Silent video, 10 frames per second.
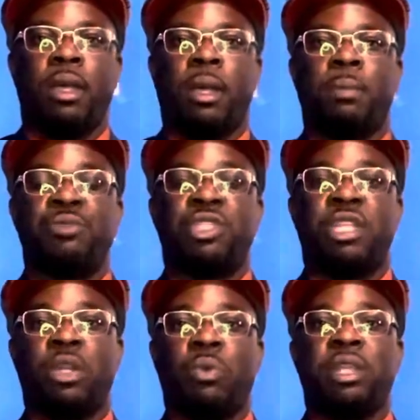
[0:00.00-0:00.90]
um,
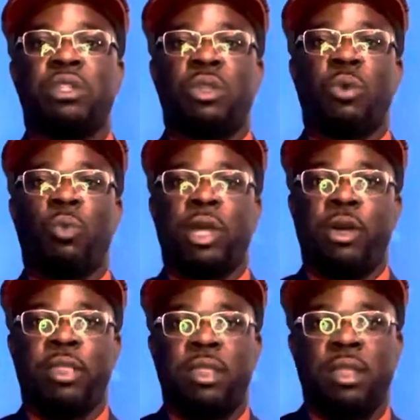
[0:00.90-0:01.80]
generational
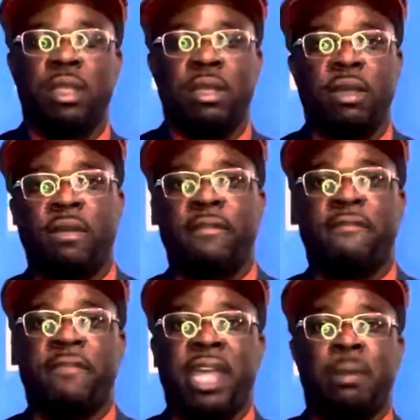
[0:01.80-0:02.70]
wealth,
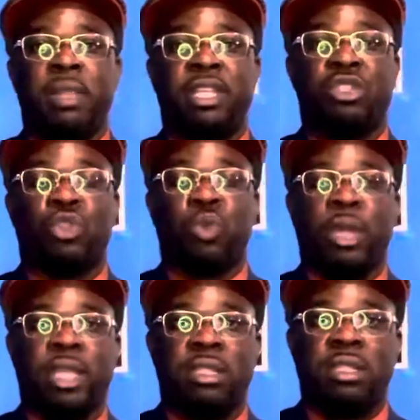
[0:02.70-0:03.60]
family
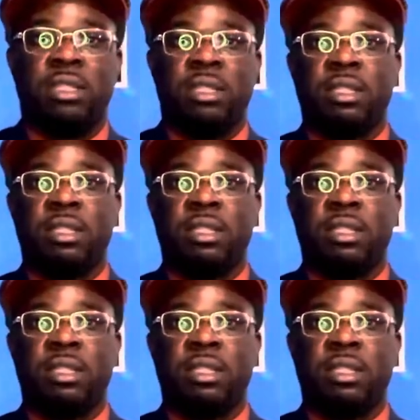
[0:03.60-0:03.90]
trust,